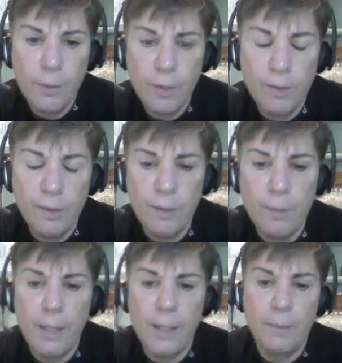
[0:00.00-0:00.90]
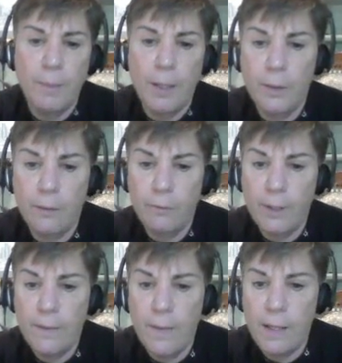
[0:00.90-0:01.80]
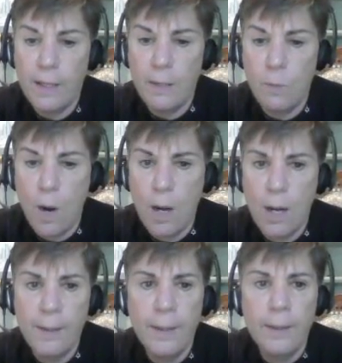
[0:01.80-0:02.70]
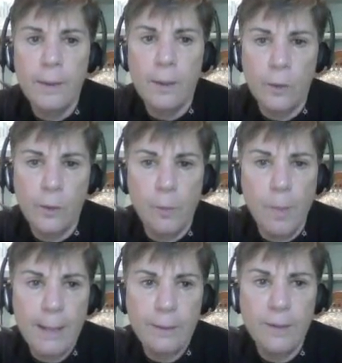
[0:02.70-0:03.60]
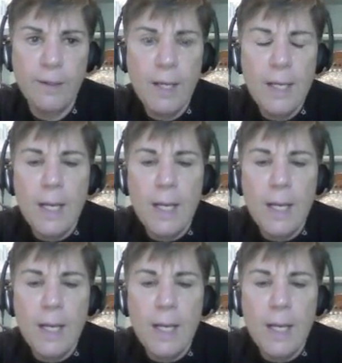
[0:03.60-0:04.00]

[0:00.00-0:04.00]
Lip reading: You can see my email. Don't forget that EY or it'll bounce.